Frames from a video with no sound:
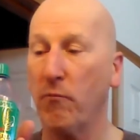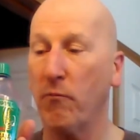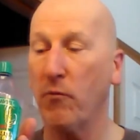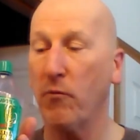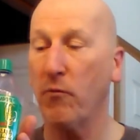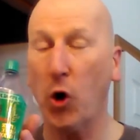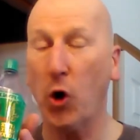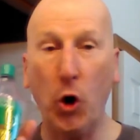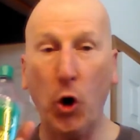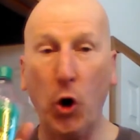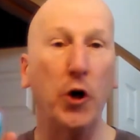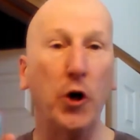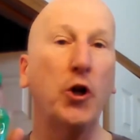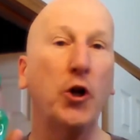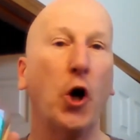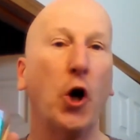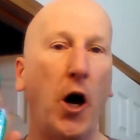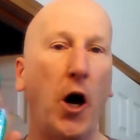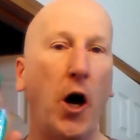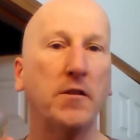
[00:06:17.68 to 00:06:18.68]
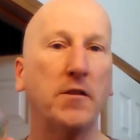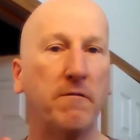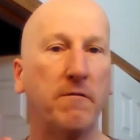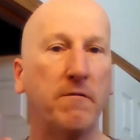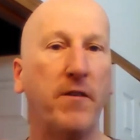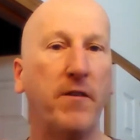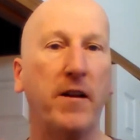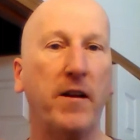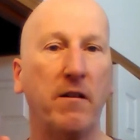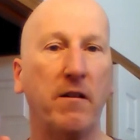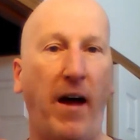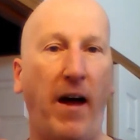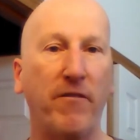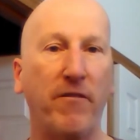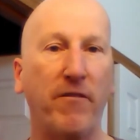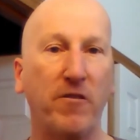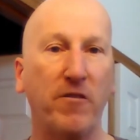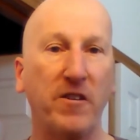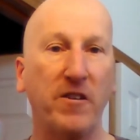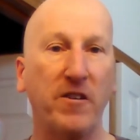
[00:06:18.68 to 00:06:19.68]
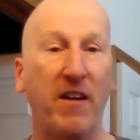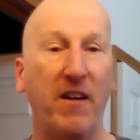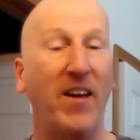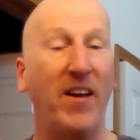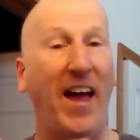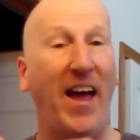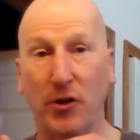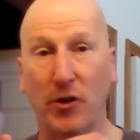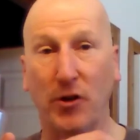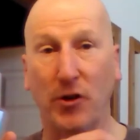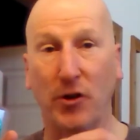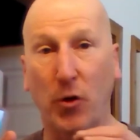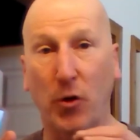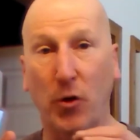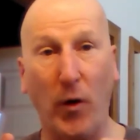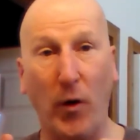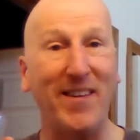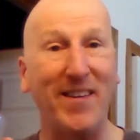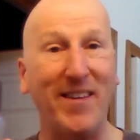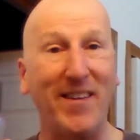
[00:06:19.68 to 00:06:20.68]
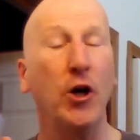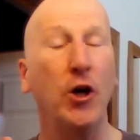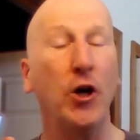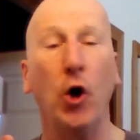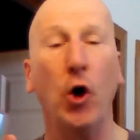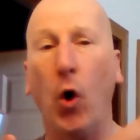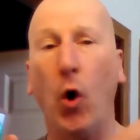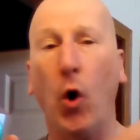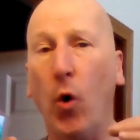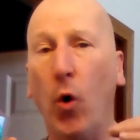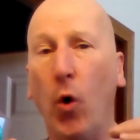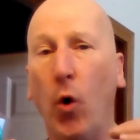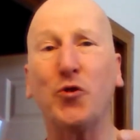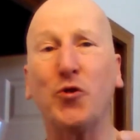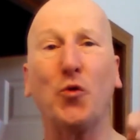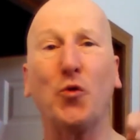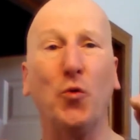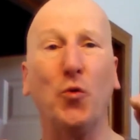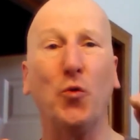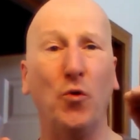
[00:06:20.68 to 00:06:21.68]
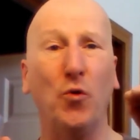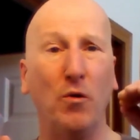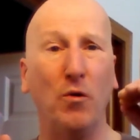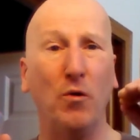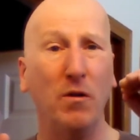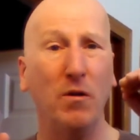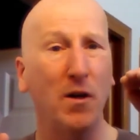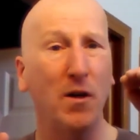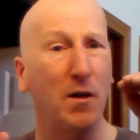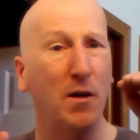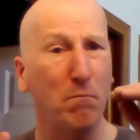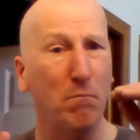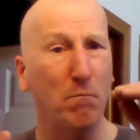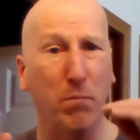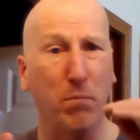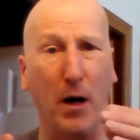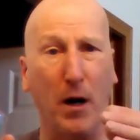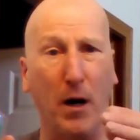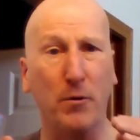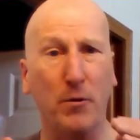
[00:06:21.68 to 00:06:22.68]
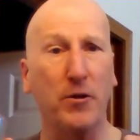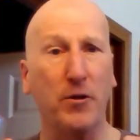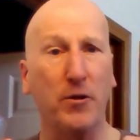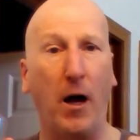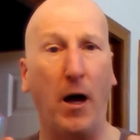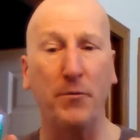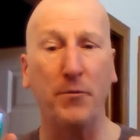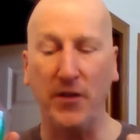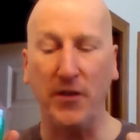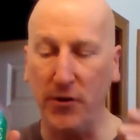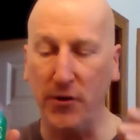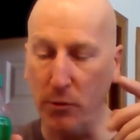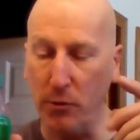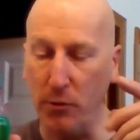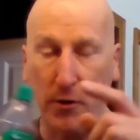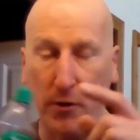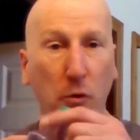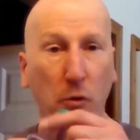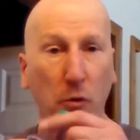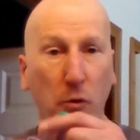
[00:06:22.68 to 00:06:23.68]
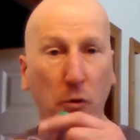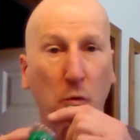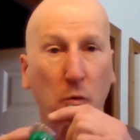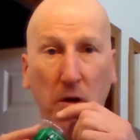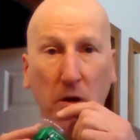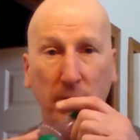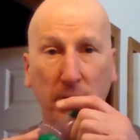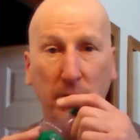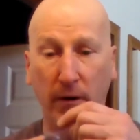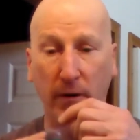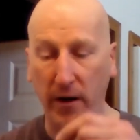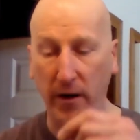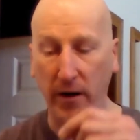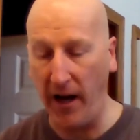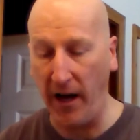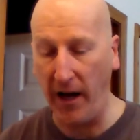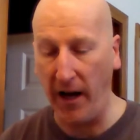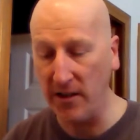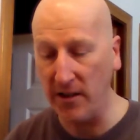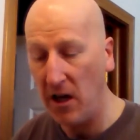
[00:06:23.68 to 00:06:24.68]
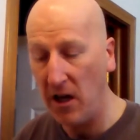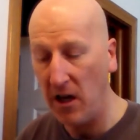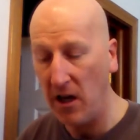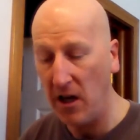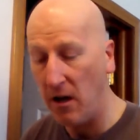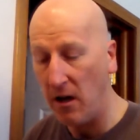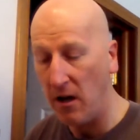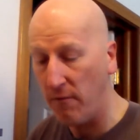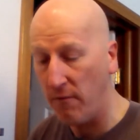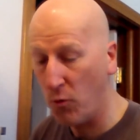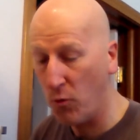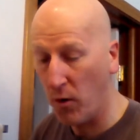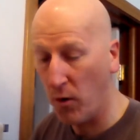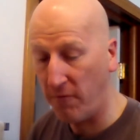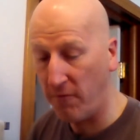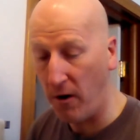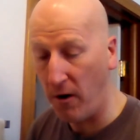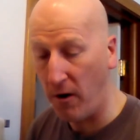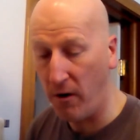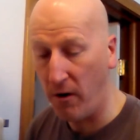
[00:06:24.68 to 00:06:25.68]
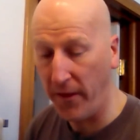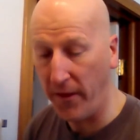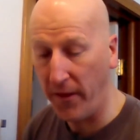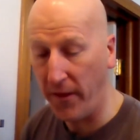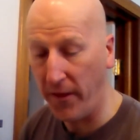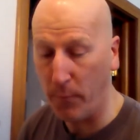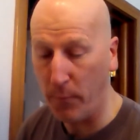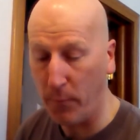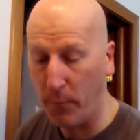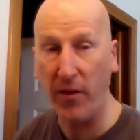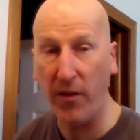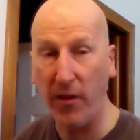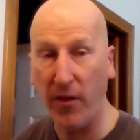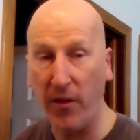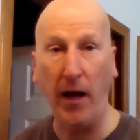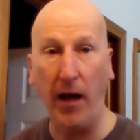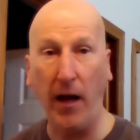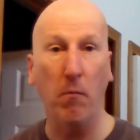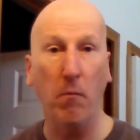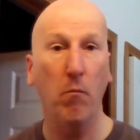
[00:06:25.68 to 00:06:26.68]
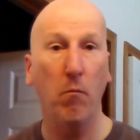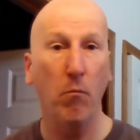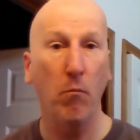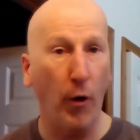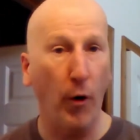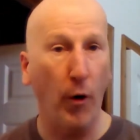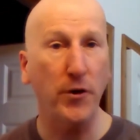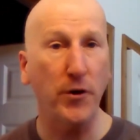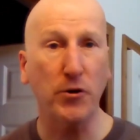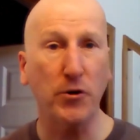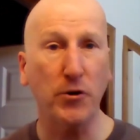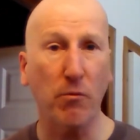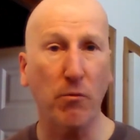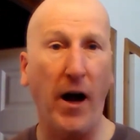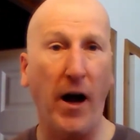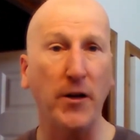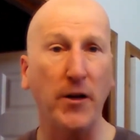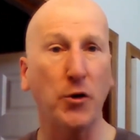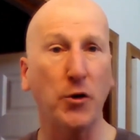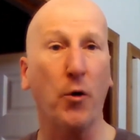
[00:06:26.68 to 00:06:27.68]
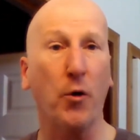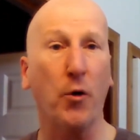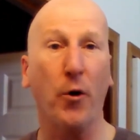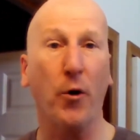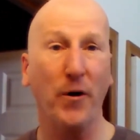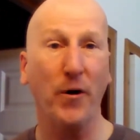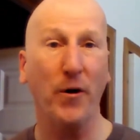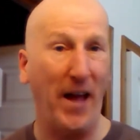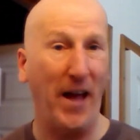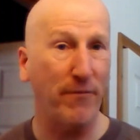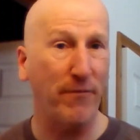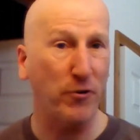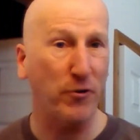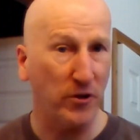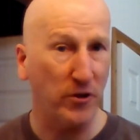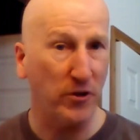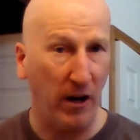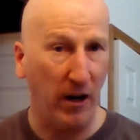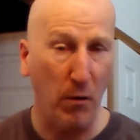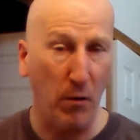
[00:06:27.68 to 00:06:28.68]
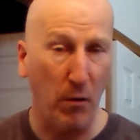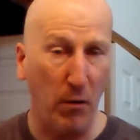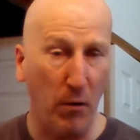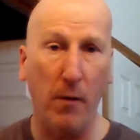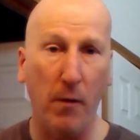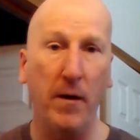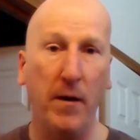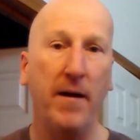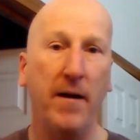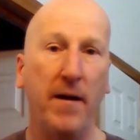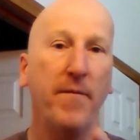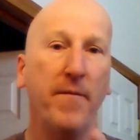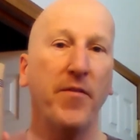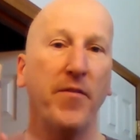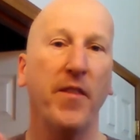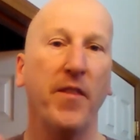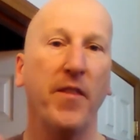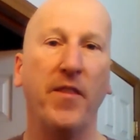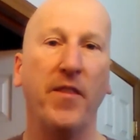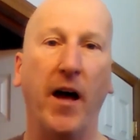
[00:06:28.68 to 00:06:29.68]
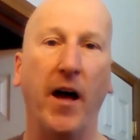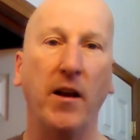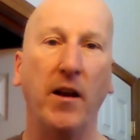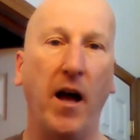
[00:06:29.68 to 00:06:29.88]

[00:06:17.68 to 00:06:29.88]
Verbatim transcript: good, cost-effective aftershave. Has a great old-school barbershop scent to it. Really very nice. If you want to follow that up with a moisturizer or an aftershave balm, then